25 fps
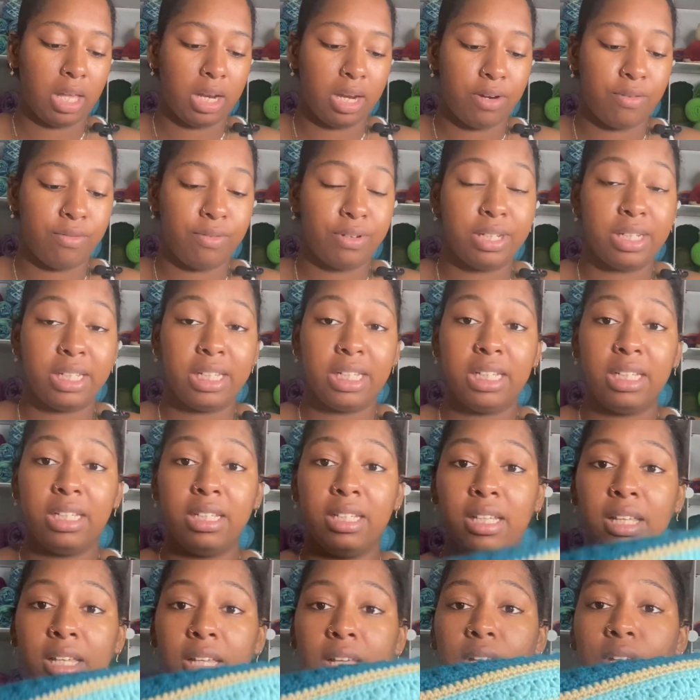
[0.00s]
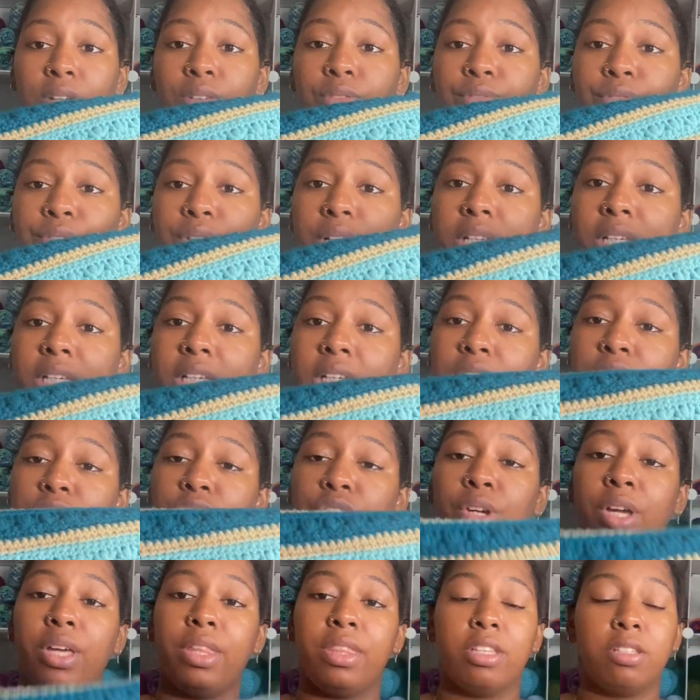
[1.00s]
I really
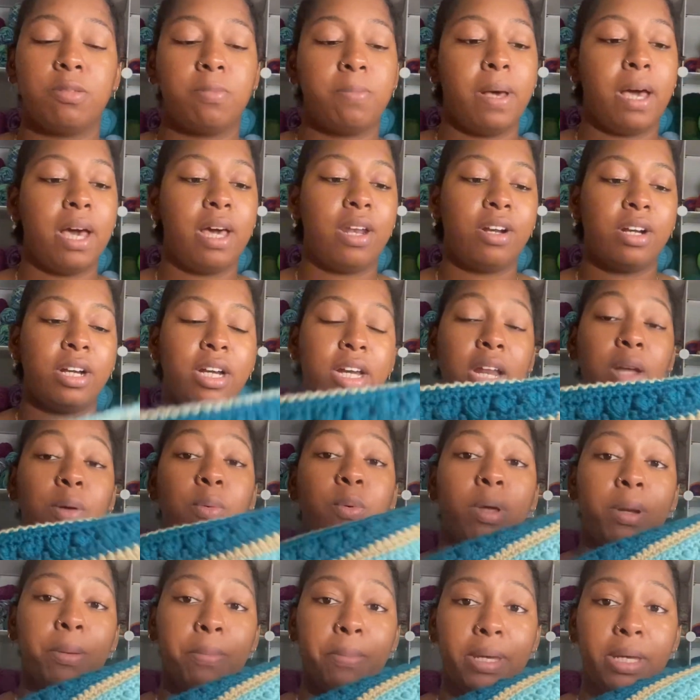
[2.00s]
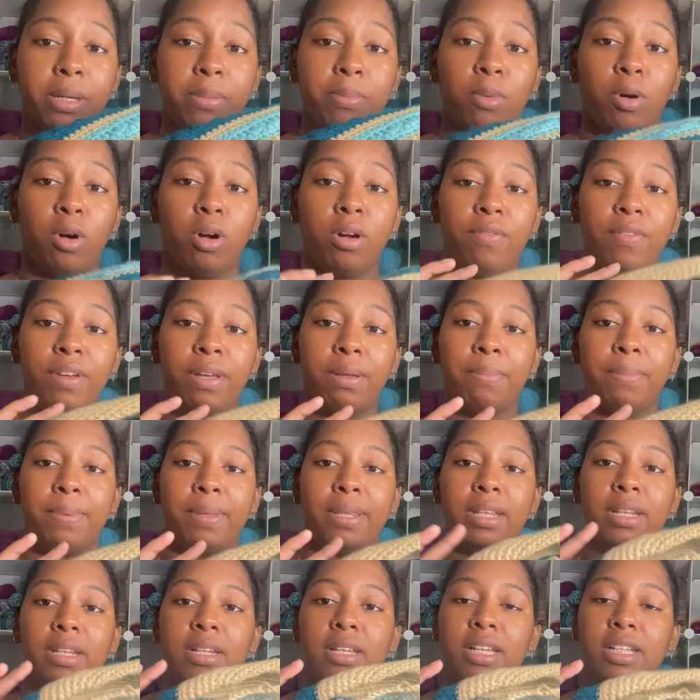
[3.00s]
enjoy this pattern and I want to make more of it, but
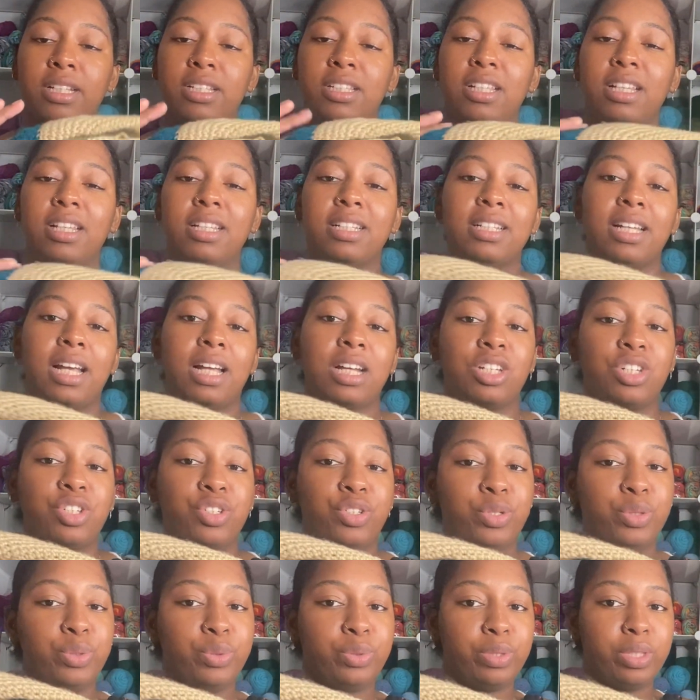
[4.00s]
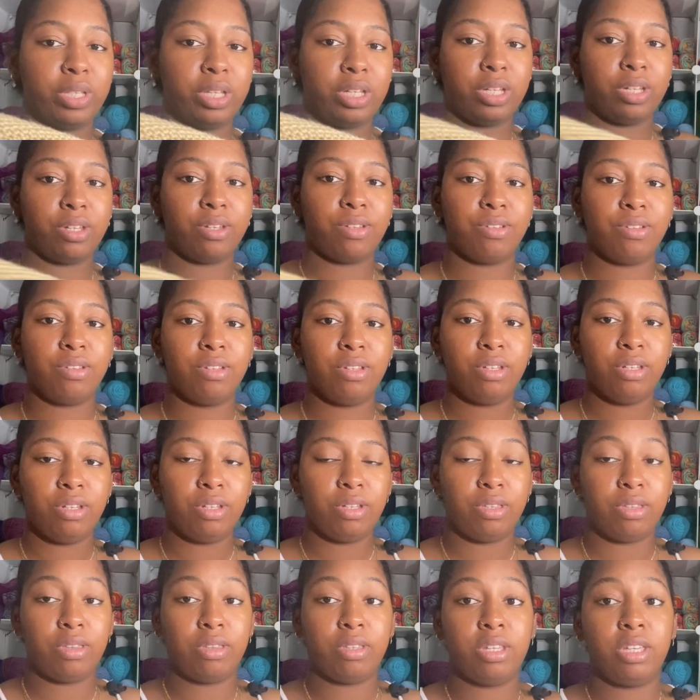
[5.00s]
it's still attached to
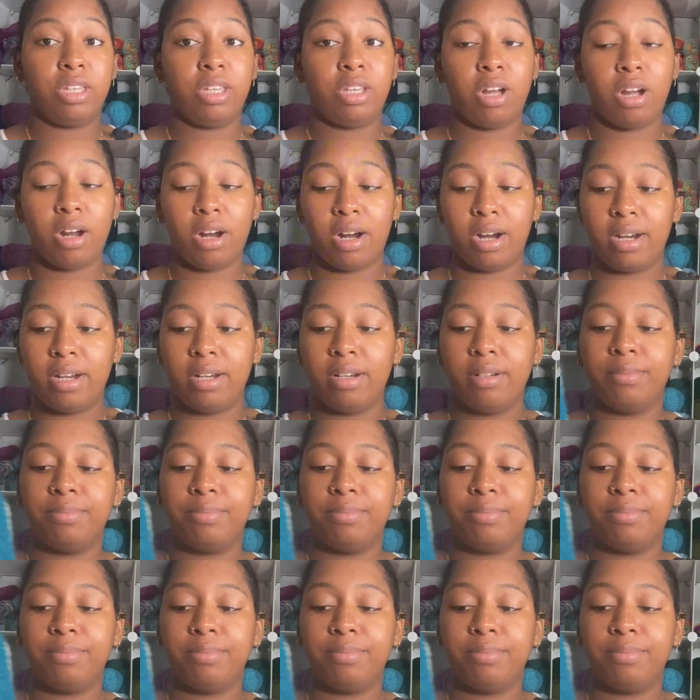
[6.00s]
the yarn.